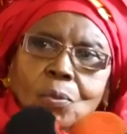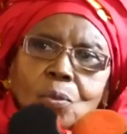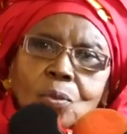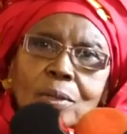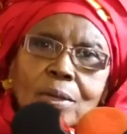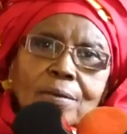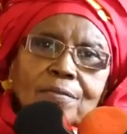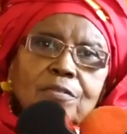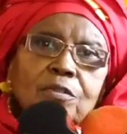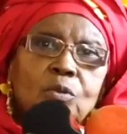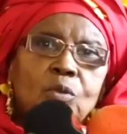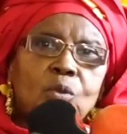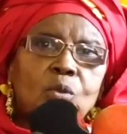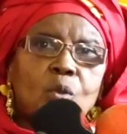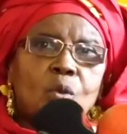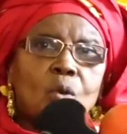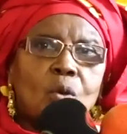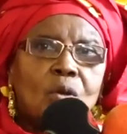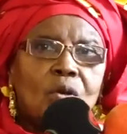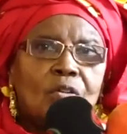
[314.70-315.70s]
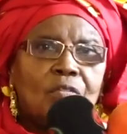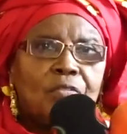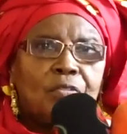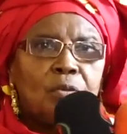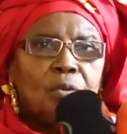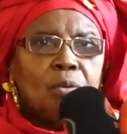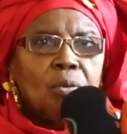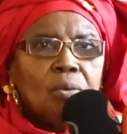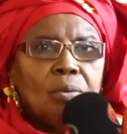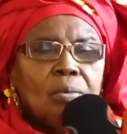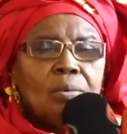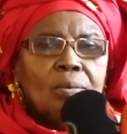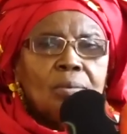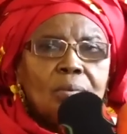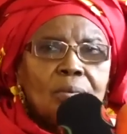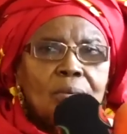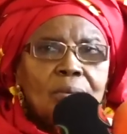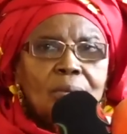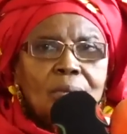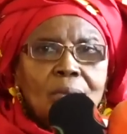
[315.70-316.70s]
Good afternoon to all of you.
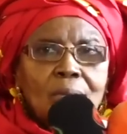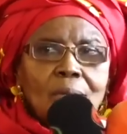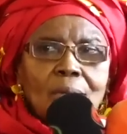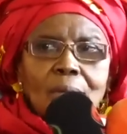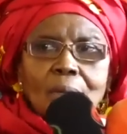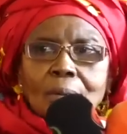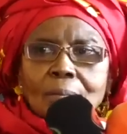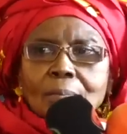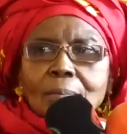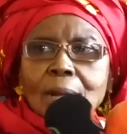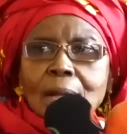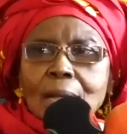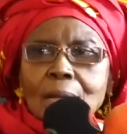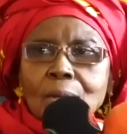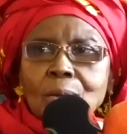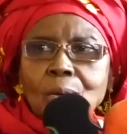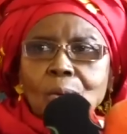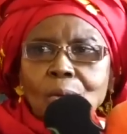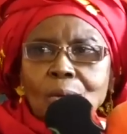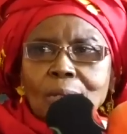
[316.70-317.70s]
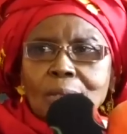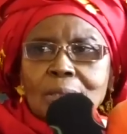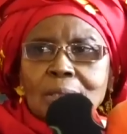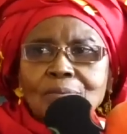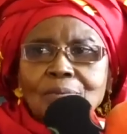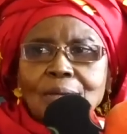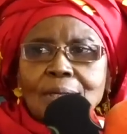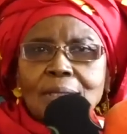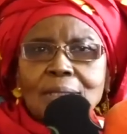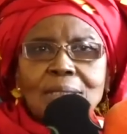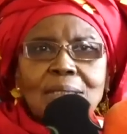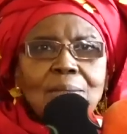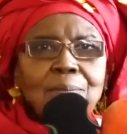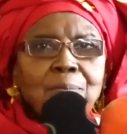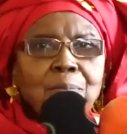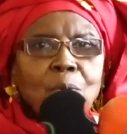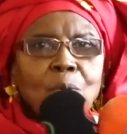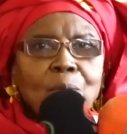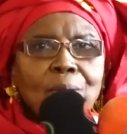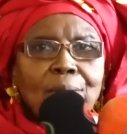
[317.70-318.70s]
My role is very
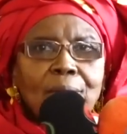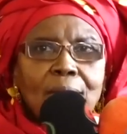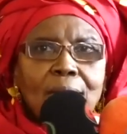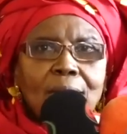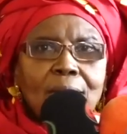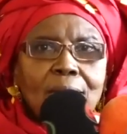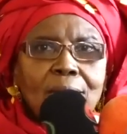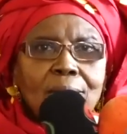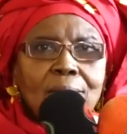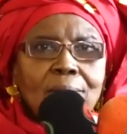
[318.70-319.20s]
simple here,